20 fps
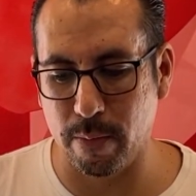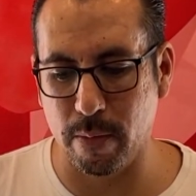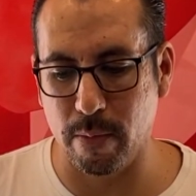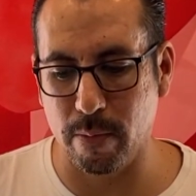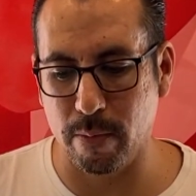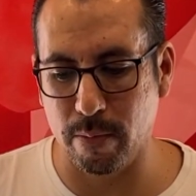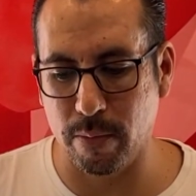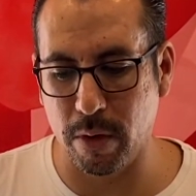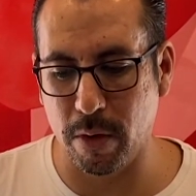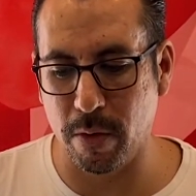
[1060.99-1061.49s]

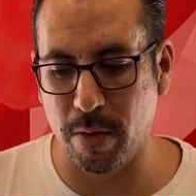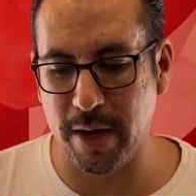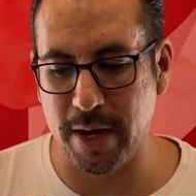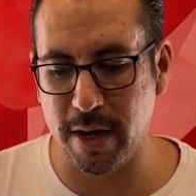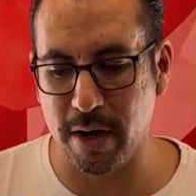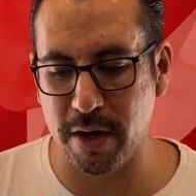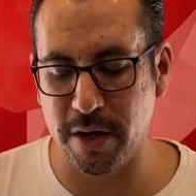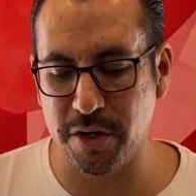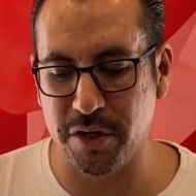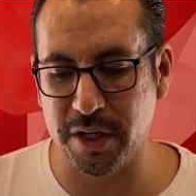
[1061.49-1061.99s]

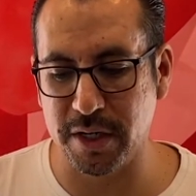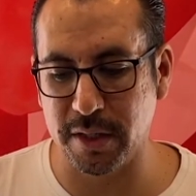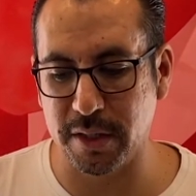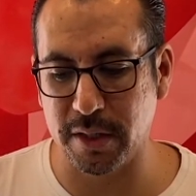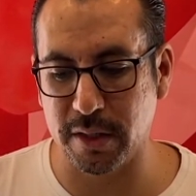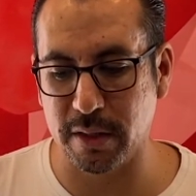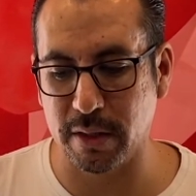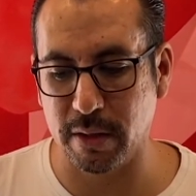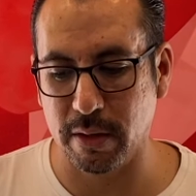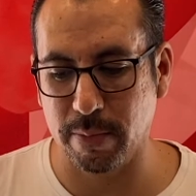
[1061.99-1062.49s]

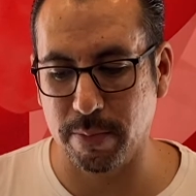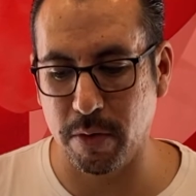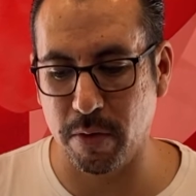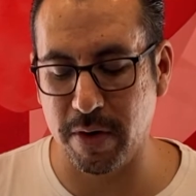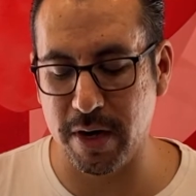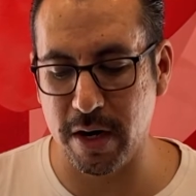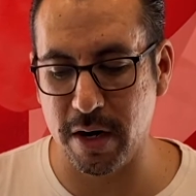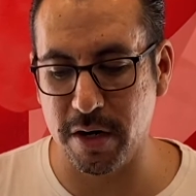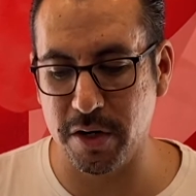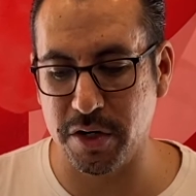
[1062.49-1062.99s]
Boanerges,
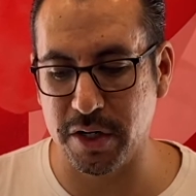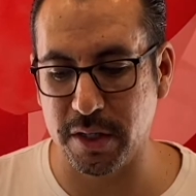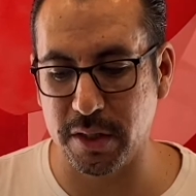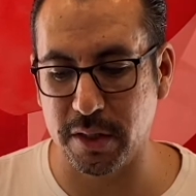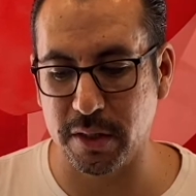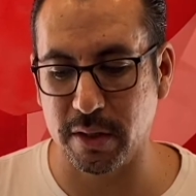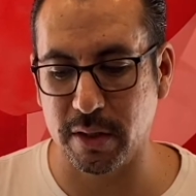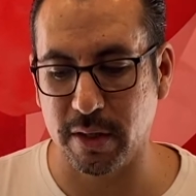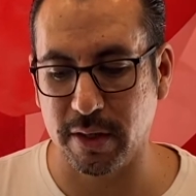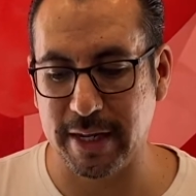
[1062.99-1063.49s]

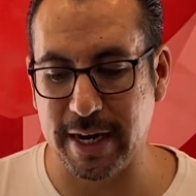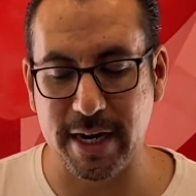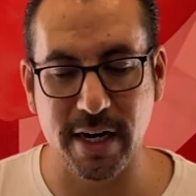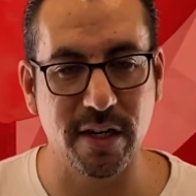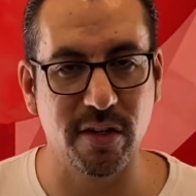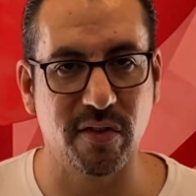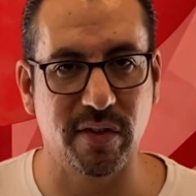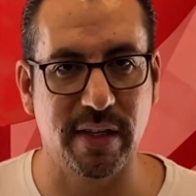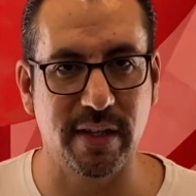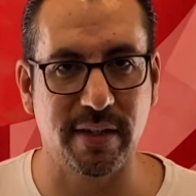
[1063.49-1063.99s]
that
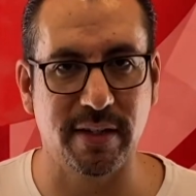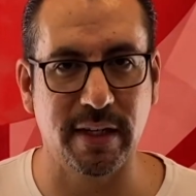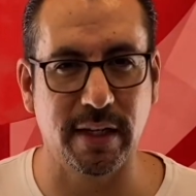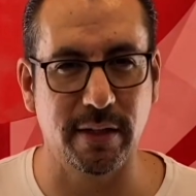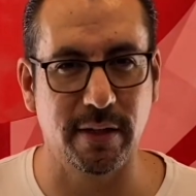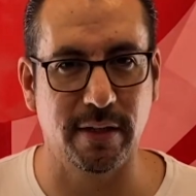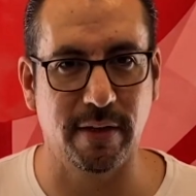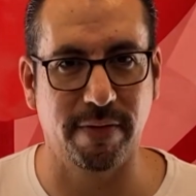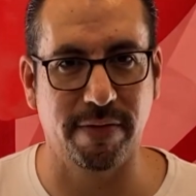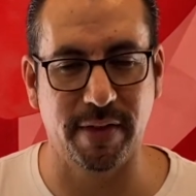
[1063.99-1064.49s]
is the
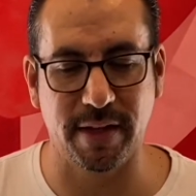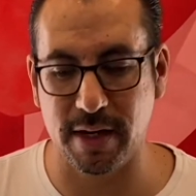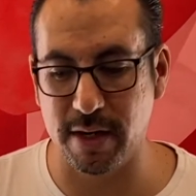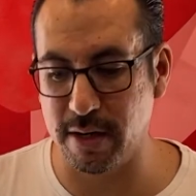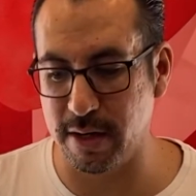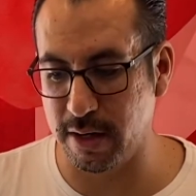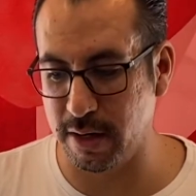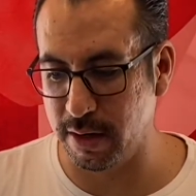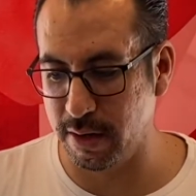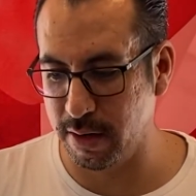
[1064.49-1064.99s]
sons of
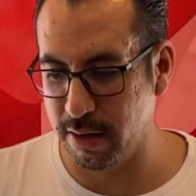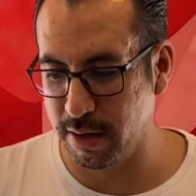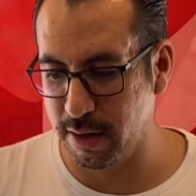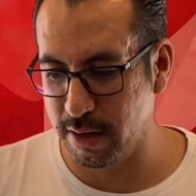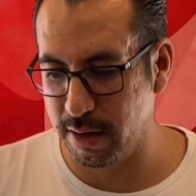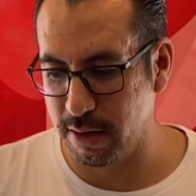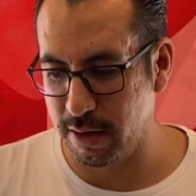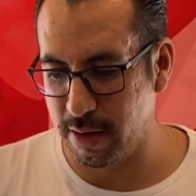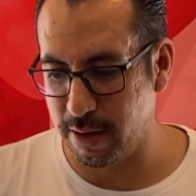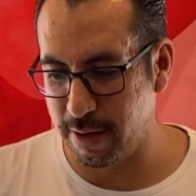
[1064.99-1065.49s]
thunder.
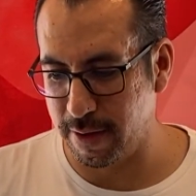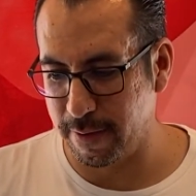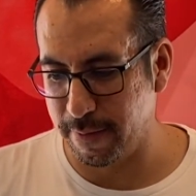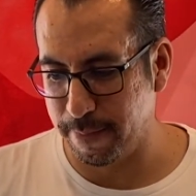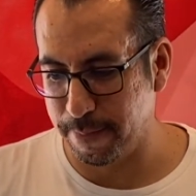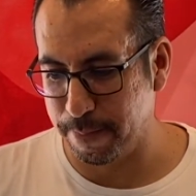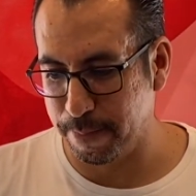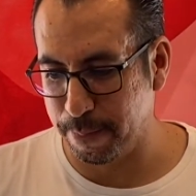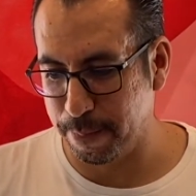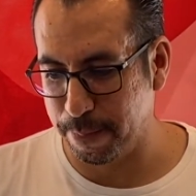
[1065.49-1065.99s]

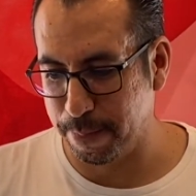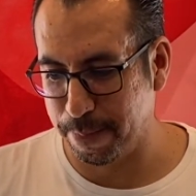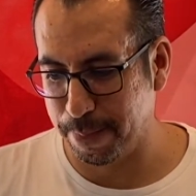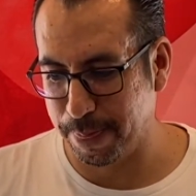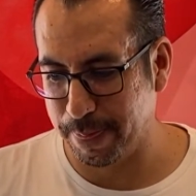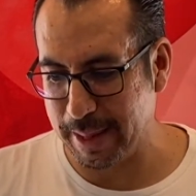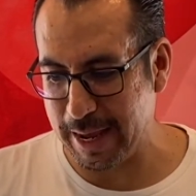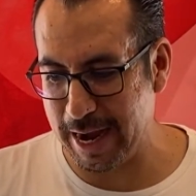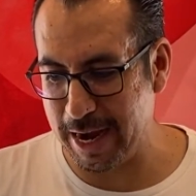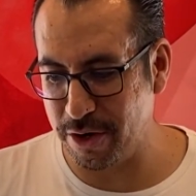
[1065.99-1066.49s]

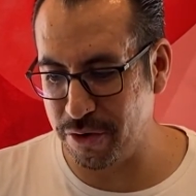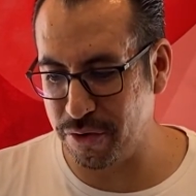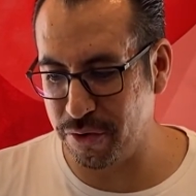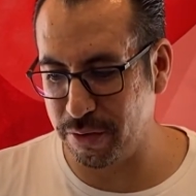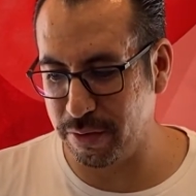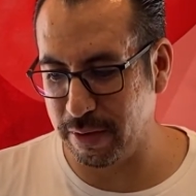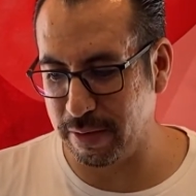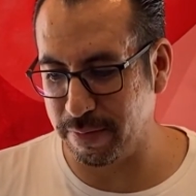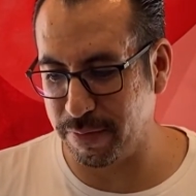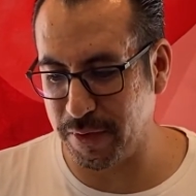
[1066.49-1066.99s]
Andrew
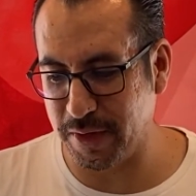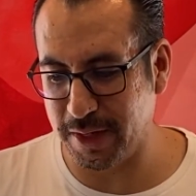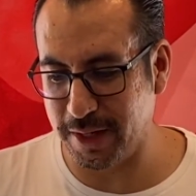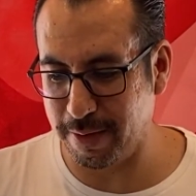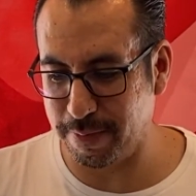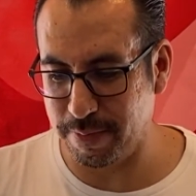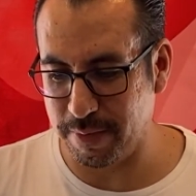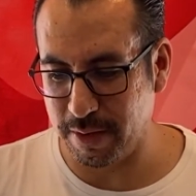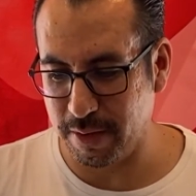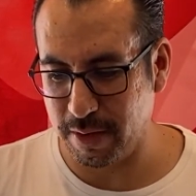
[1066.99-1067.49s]
and
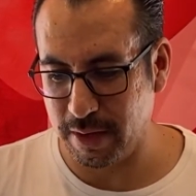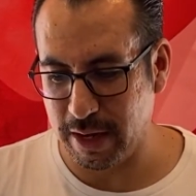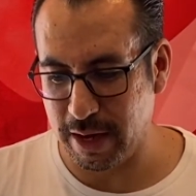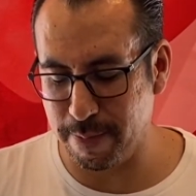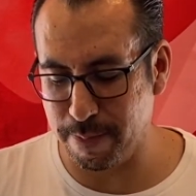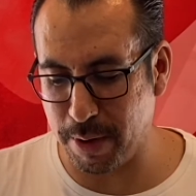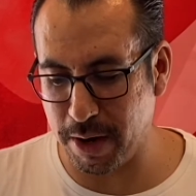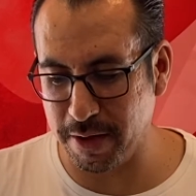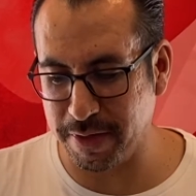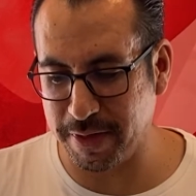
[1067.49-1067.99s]
Philip and
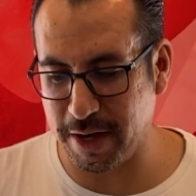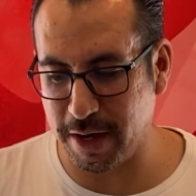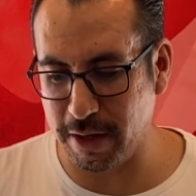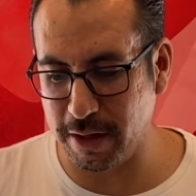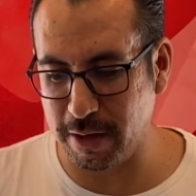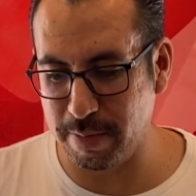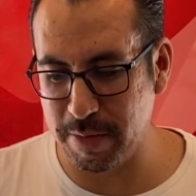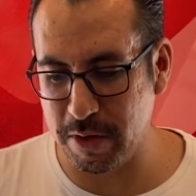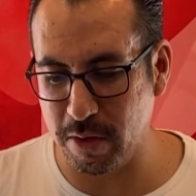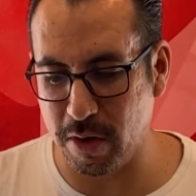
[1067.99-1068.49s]

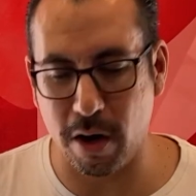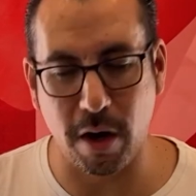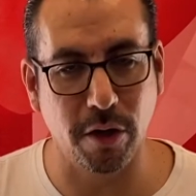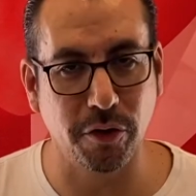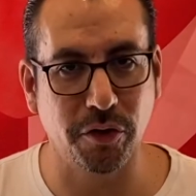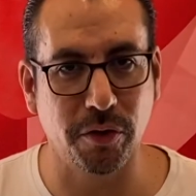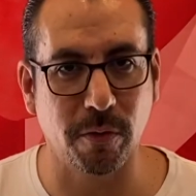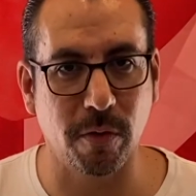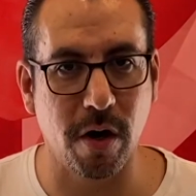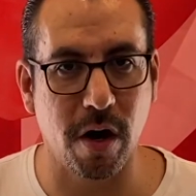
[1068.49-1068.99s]
Bartholomew,
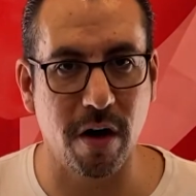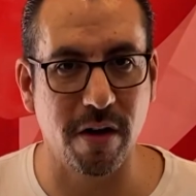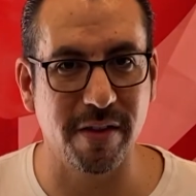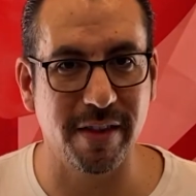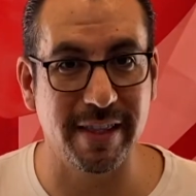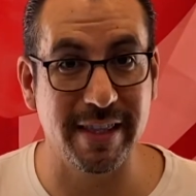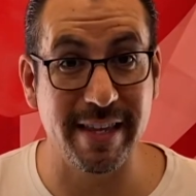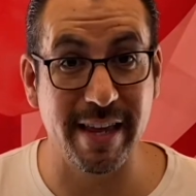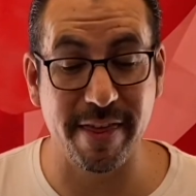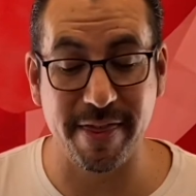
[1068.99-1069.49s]
also called
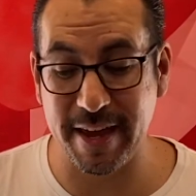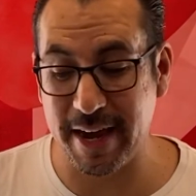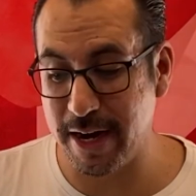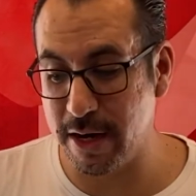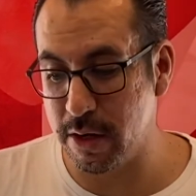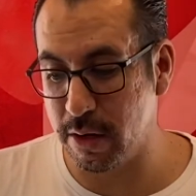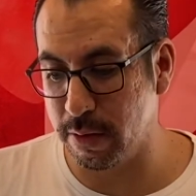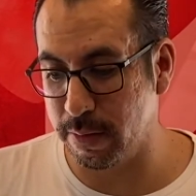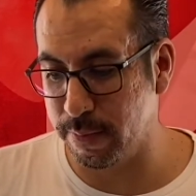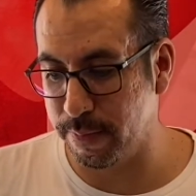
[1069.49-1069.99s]
Nathanael,